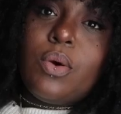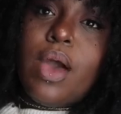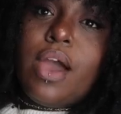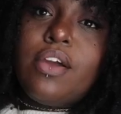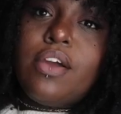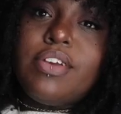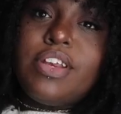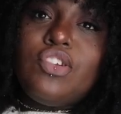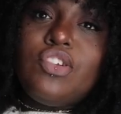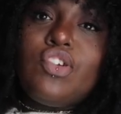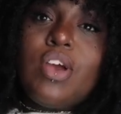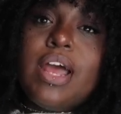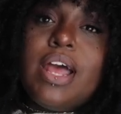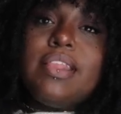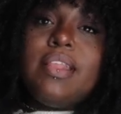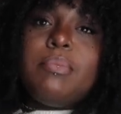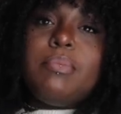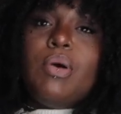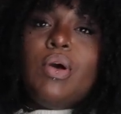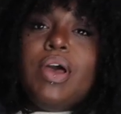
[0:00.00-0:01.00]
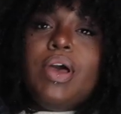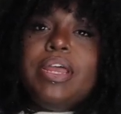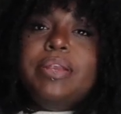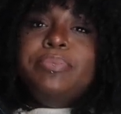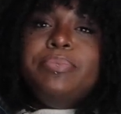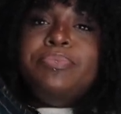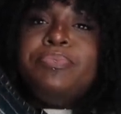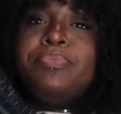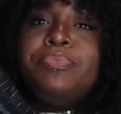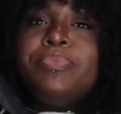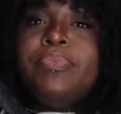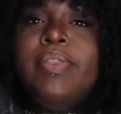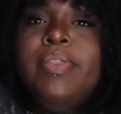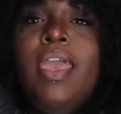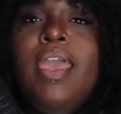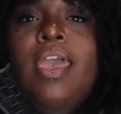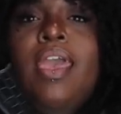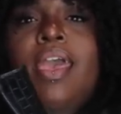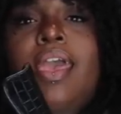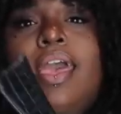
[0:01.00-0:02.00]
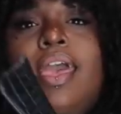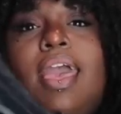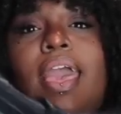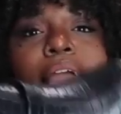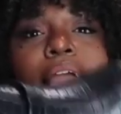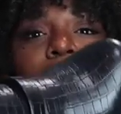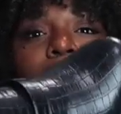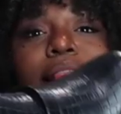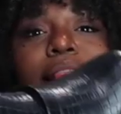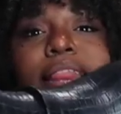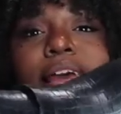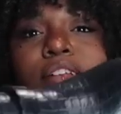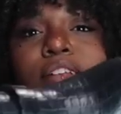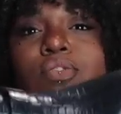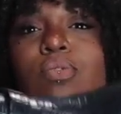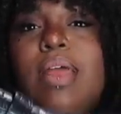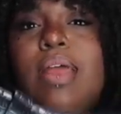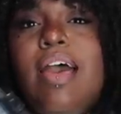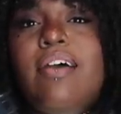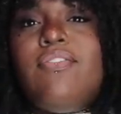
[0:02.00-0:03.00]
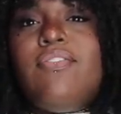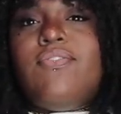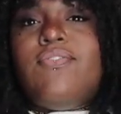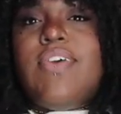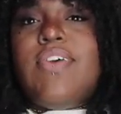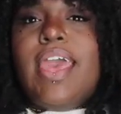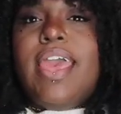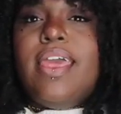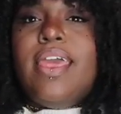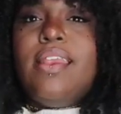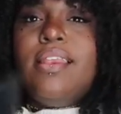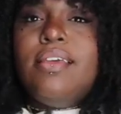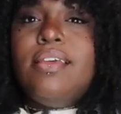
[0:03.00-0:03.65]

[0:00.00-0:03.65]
I already tried them on, and they do not fit.